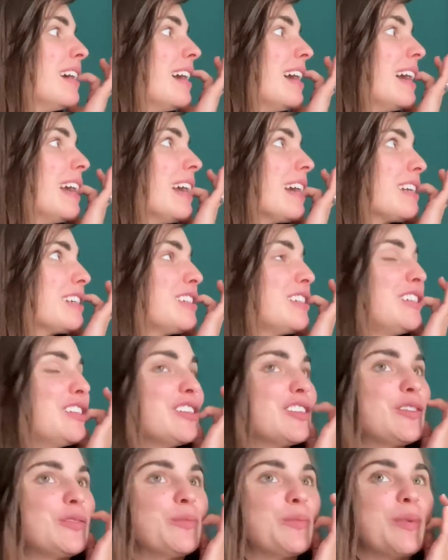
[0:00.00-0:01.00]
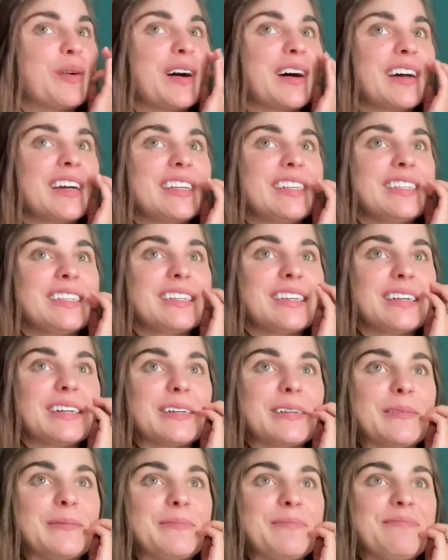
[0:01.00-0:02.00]
I actually just bought,
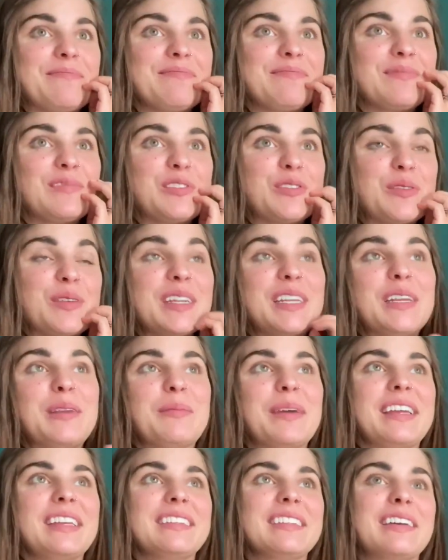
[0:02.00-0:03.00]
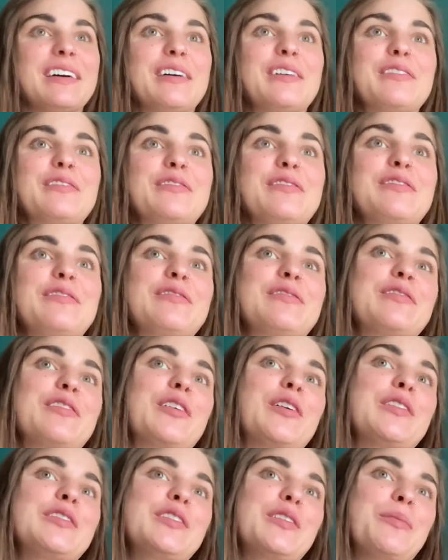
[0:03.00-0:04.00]
treated myself
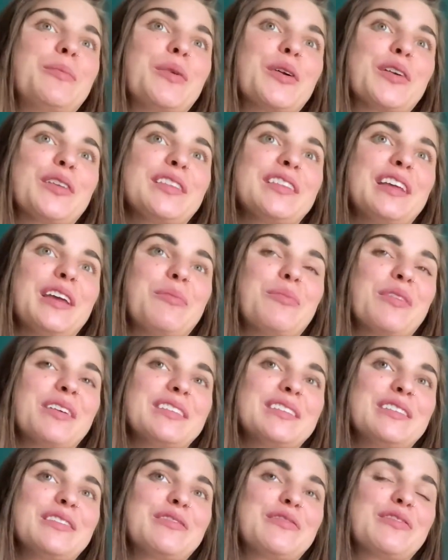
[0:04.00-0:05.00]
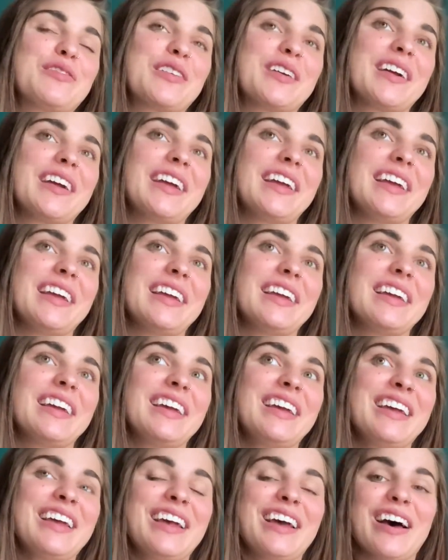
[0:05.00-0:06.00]
as a birthday present for a
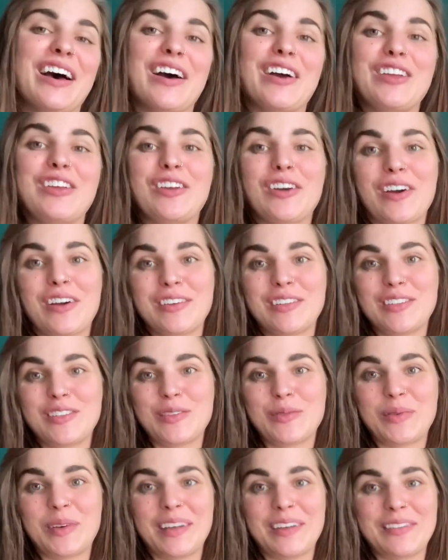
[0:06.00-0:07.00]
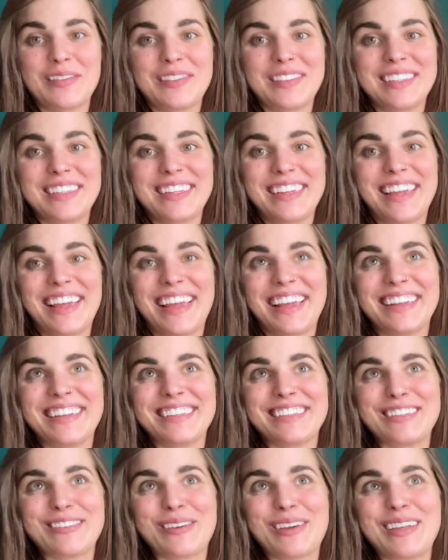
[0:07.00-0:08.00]
yarn swift. And
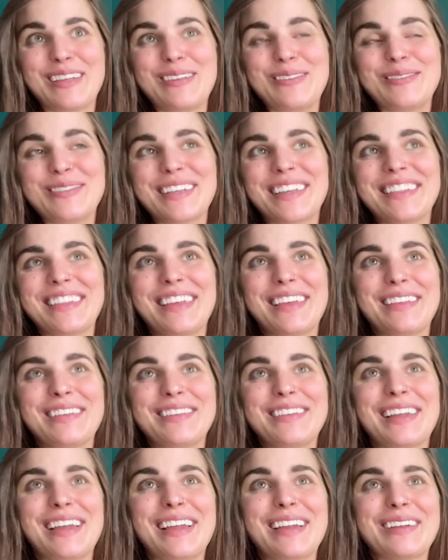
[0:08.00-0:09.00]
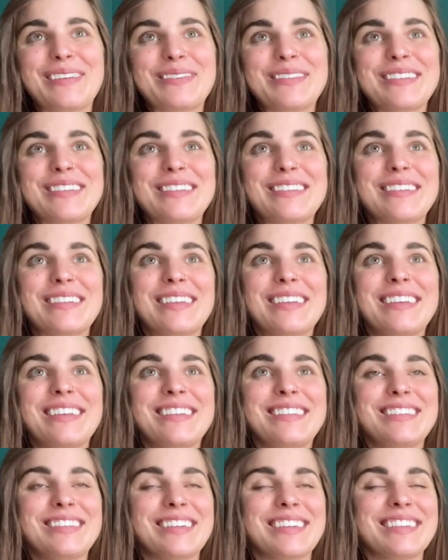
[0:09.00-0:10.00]
so I used that the other day and it was
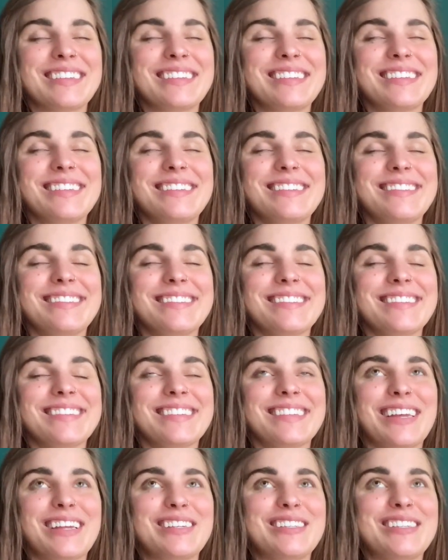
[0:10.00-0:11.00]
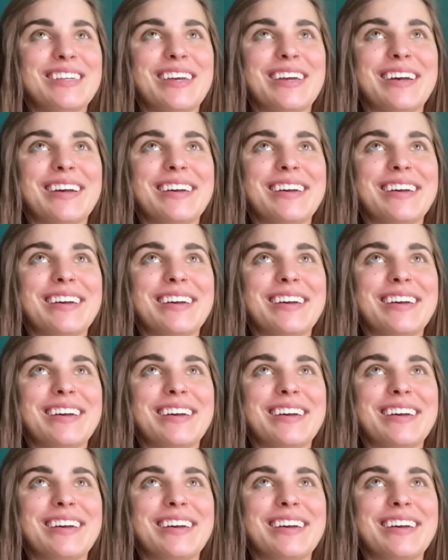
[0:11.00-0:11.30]
just such a